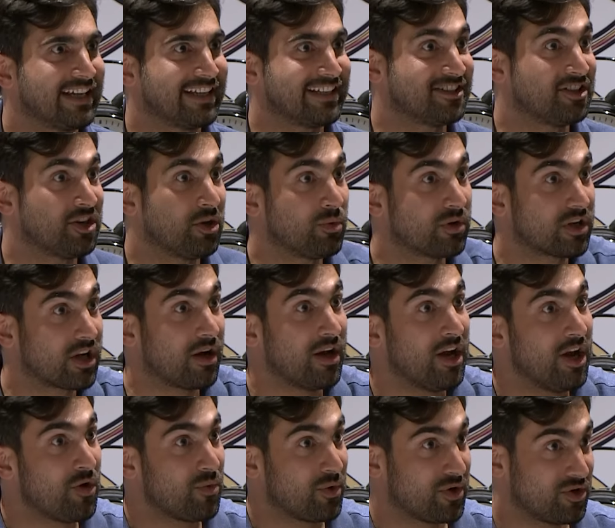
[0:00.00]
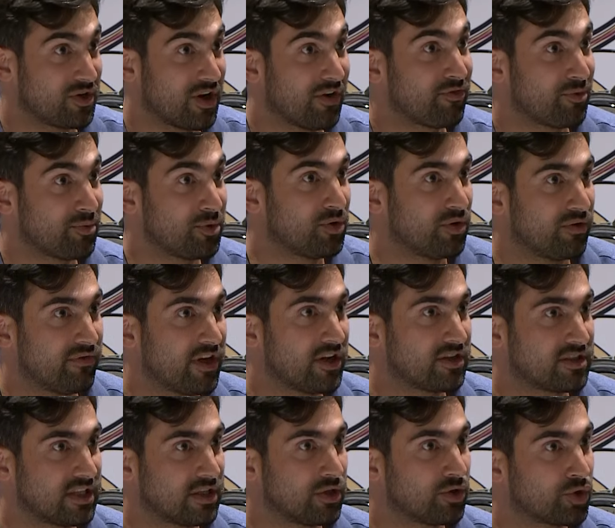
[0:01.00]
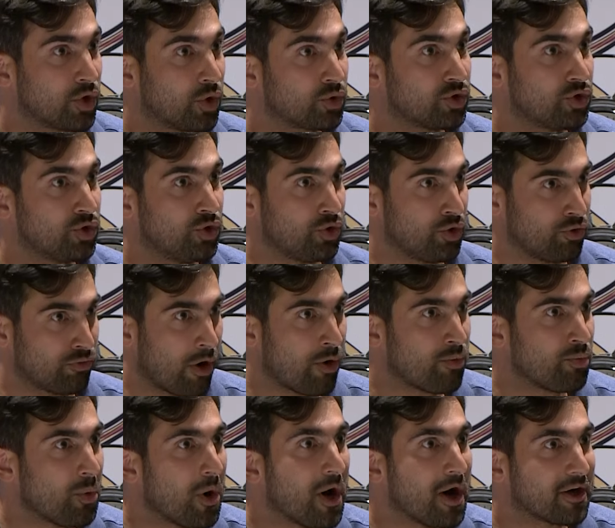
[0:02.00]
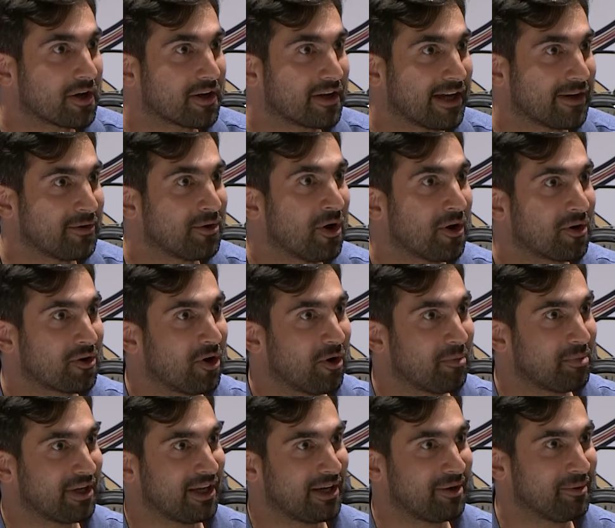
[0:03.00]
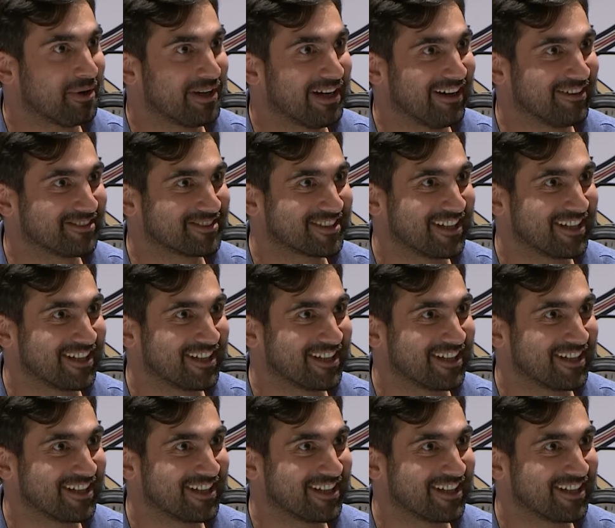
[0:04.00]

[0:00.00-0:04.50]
And, you know, when you come from university, you're told to do your own work and not copy anyone else.